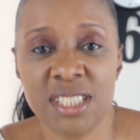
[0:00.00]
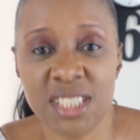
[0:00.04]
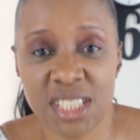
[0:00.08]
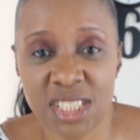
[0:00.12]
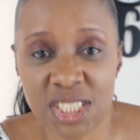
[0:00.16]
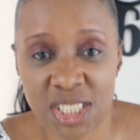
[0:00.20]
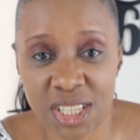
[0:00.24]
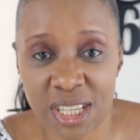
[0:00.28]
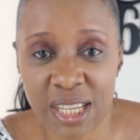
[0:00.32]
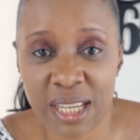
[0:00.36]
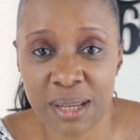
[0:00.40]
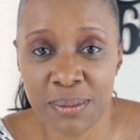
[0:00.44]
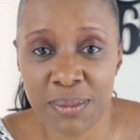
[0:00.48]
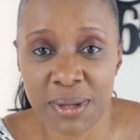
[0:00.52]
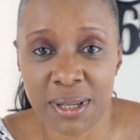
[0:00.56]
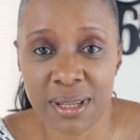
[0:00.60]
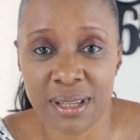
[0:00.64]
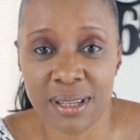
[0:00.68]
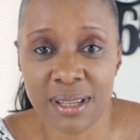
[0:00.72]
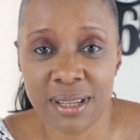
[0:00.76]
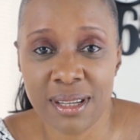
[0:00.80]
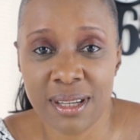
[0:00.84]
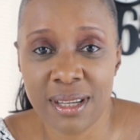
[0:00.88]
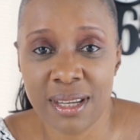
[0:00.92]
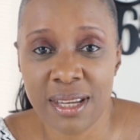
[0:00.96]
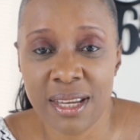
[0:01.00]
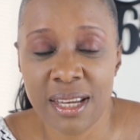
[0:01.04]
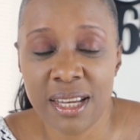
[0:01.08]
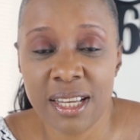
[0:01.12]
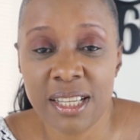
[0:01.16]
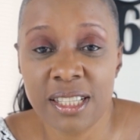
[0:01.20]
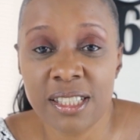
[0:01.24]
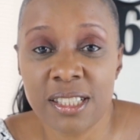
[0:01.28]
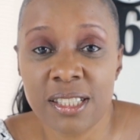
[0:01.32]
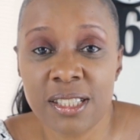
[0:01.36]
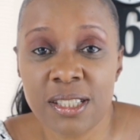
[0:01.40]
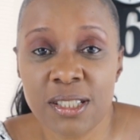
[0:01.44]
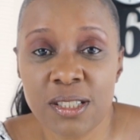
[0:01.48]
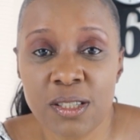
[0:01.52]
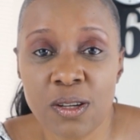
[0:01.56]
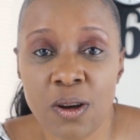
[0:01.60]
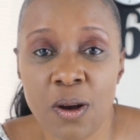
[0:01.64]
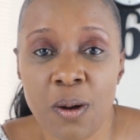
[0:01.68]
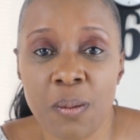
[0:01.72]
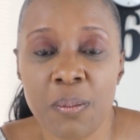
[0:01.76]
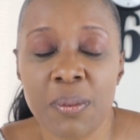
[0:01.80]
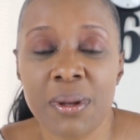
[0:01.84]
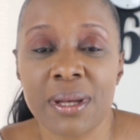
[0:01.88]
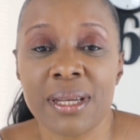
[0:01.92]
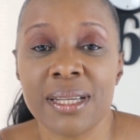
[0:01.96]
Did you hear me?
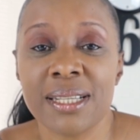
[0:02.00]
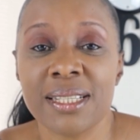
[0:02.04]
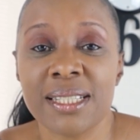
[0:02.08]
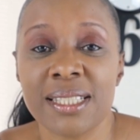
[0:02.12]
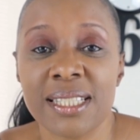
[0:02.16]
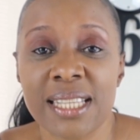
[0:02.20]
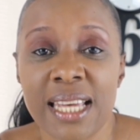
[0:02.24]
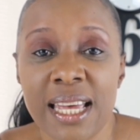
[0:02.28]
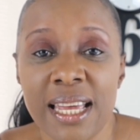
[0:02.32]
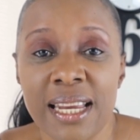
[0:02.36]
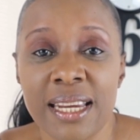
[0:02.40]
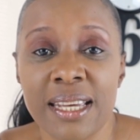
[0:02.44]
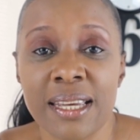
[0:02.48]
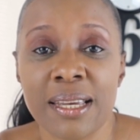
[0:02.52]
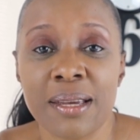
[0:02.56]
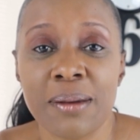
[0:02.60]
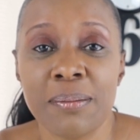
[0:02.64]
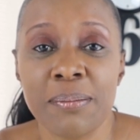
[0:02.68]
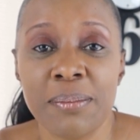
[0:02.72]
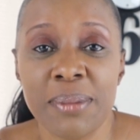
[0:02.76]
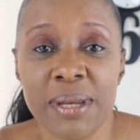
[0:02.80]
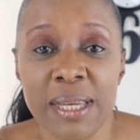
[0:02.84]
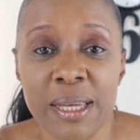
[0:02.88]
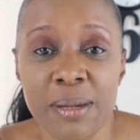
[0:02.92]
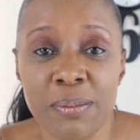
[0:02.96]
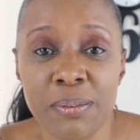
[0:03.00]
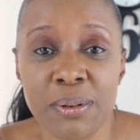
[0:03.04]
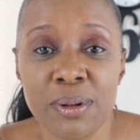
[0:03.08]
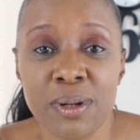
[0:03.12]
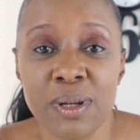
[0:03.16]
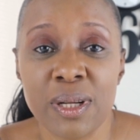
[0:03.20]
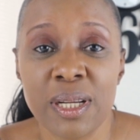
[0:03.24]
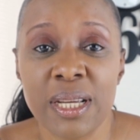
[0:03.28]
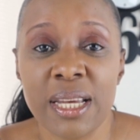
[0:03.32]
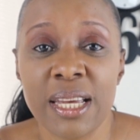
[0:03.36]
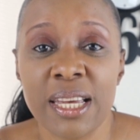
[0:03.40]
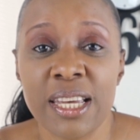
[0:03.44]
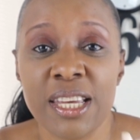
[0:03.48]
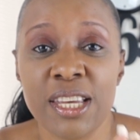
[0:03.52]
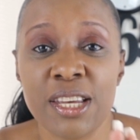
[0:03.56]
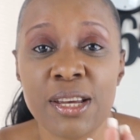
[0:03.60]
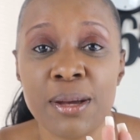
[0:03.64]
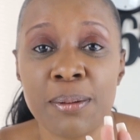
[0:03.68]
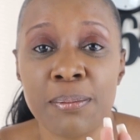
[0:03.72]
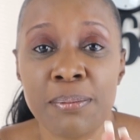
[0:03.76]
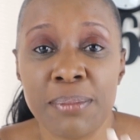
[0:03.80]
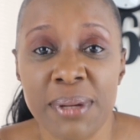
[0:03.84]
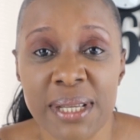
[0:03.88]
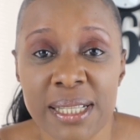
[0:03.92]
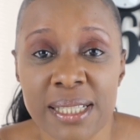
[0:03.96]
Stop telling people
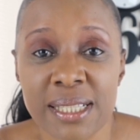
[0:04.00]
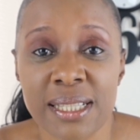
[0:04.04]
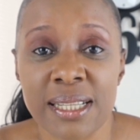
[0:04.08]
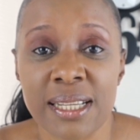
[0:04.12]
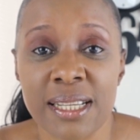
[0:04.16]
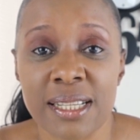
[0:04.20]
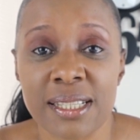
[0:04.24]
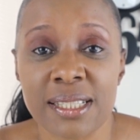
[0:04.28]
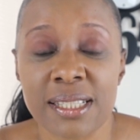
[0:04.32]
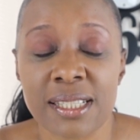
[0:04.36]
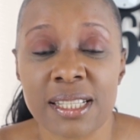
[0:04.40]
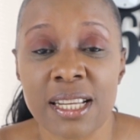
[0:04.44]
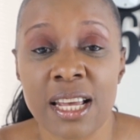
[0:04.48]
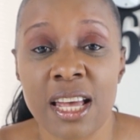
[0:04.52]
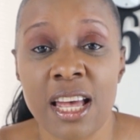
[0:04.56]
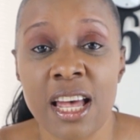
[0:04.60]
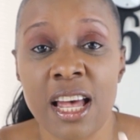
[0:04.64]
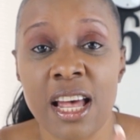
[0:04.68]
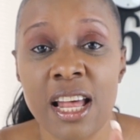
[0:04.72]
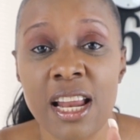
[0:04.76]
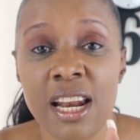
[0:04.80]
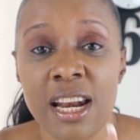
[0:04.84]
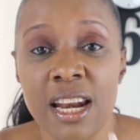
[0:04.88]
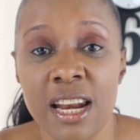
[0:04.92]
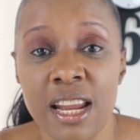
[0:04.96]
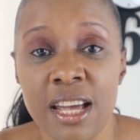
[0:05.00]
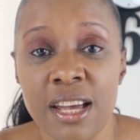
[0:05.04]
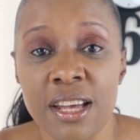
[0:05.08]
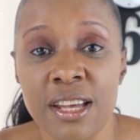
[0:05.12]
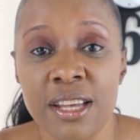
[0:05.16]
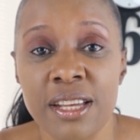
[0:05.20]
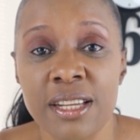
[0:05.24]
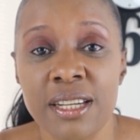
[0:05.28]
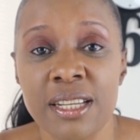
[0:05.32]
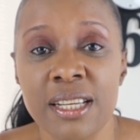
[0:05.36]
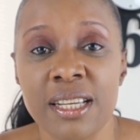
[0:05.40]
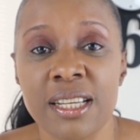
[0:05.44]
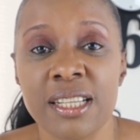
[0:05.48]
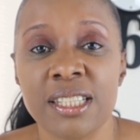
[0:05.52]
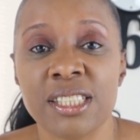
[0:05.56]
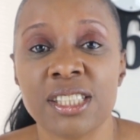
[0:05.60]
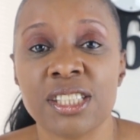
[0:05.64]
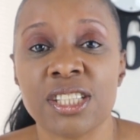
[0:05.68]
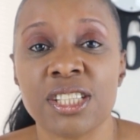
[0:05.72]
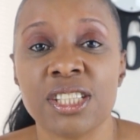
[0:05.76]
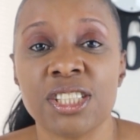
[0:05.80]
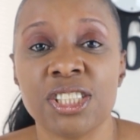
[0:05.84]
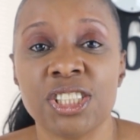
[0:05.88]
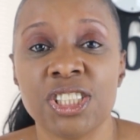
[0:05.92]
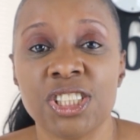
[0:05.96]
your business. Learn
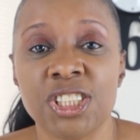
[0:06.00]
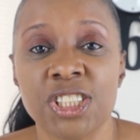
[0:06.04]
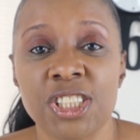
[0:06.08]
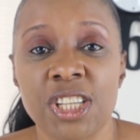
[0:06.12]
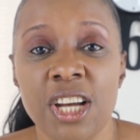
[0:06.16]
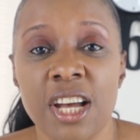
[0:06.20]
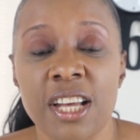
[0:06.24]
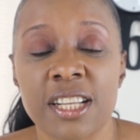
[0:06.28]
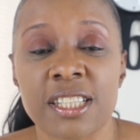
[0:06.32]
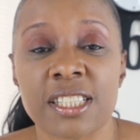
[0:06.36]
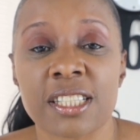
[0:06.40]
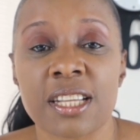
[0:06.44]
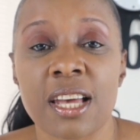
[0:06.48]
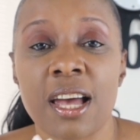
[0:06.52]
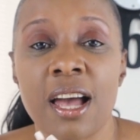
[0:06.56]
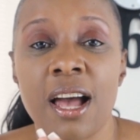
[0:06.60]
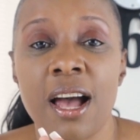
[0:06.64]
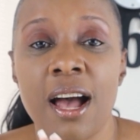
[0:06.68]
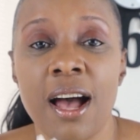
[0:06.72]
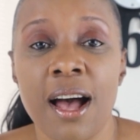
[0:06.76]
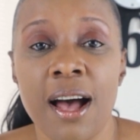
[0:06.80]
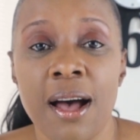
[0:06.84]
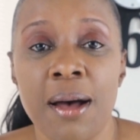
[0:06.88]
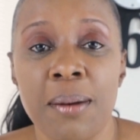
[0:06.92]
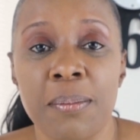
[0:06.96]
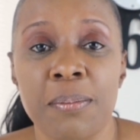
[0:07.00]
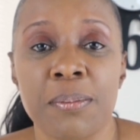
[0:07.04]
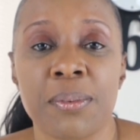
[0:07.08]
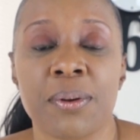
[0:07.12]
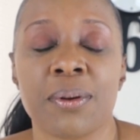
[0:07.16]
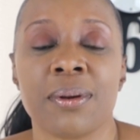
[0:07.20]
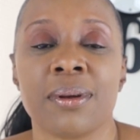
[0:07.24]
to shut up.